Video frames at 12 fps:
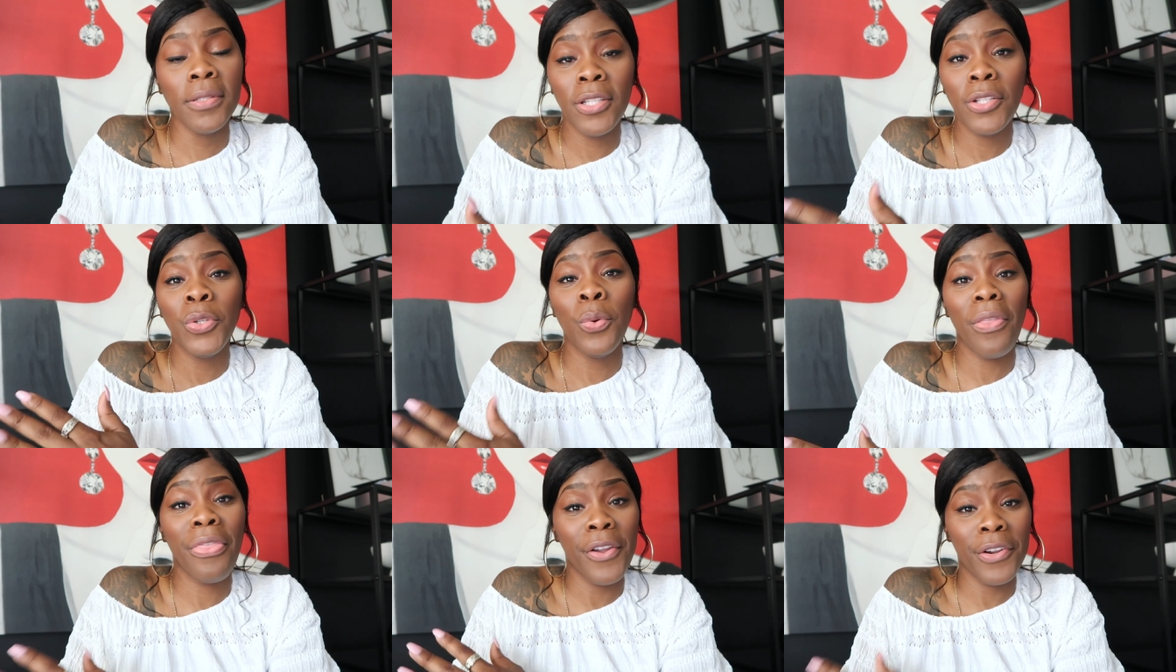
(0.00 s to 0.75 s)
to do
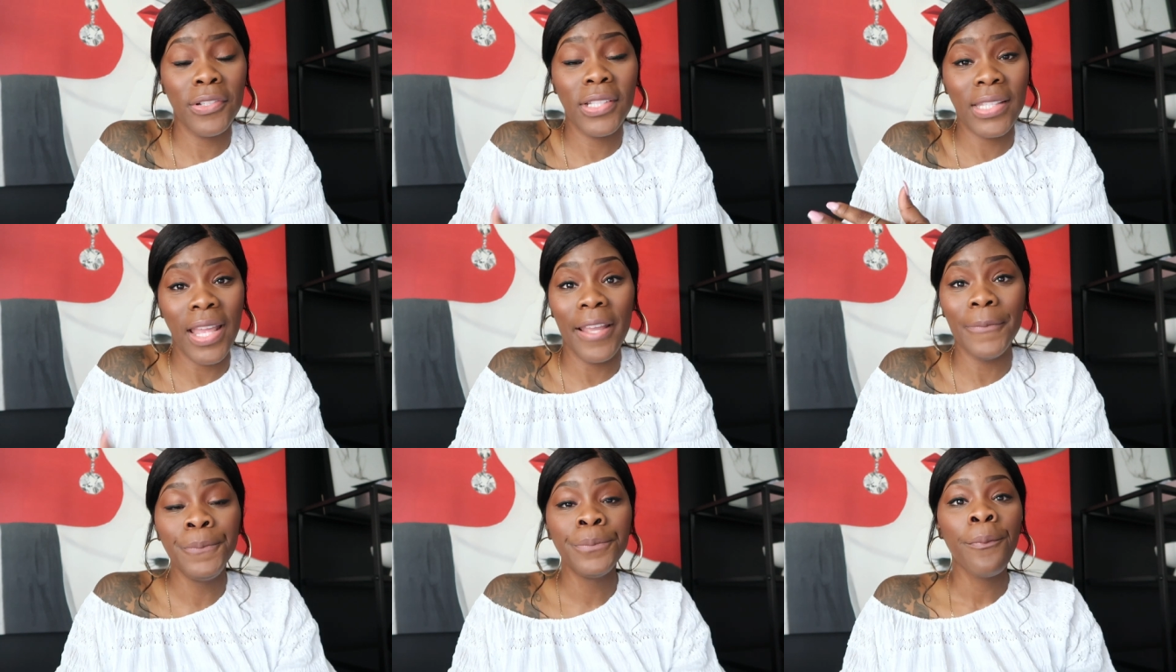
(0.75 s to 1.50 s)
a third
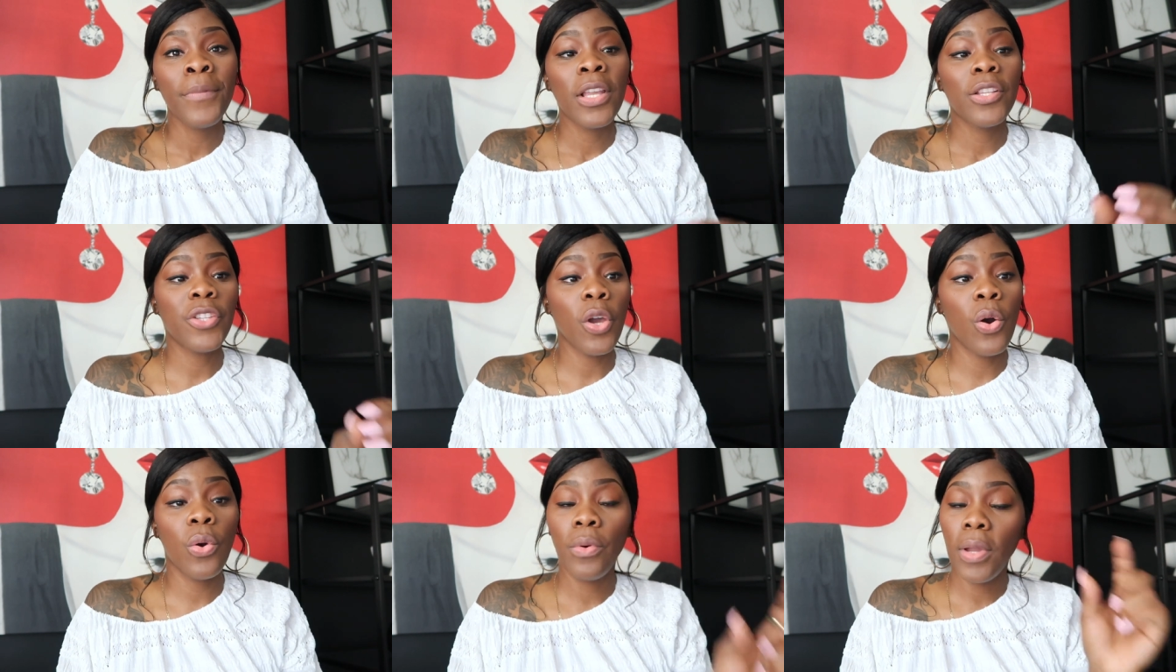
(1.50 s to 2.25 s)
set.
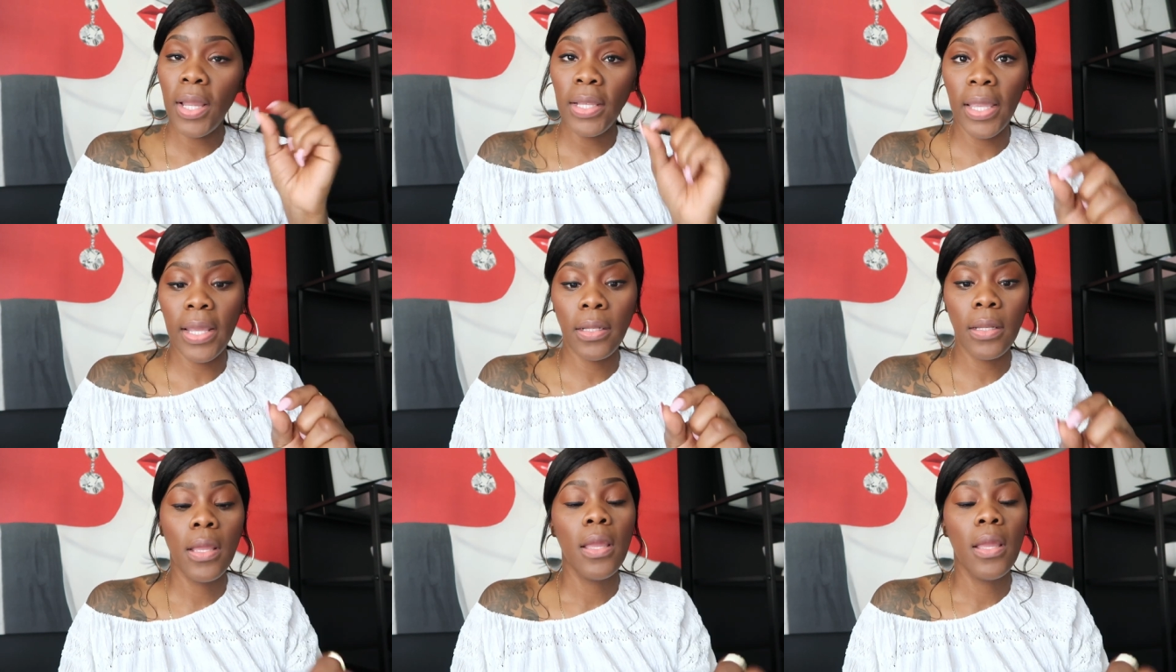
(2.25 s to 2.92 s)
So again,